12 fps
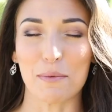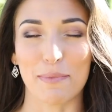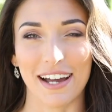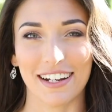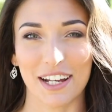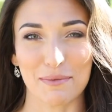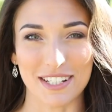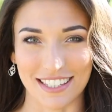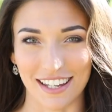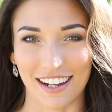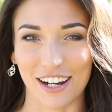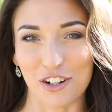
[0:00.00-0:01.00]
My name is
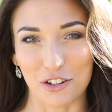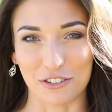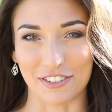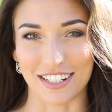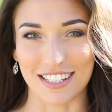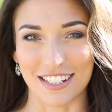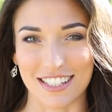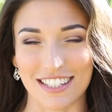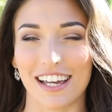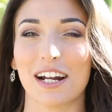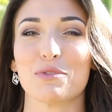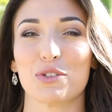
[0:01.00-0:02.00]
Dhenia Covens.
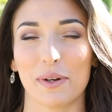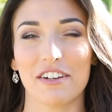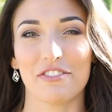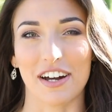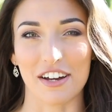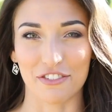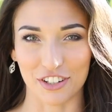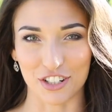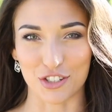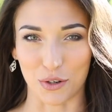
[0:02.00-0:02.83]
I'm 25 years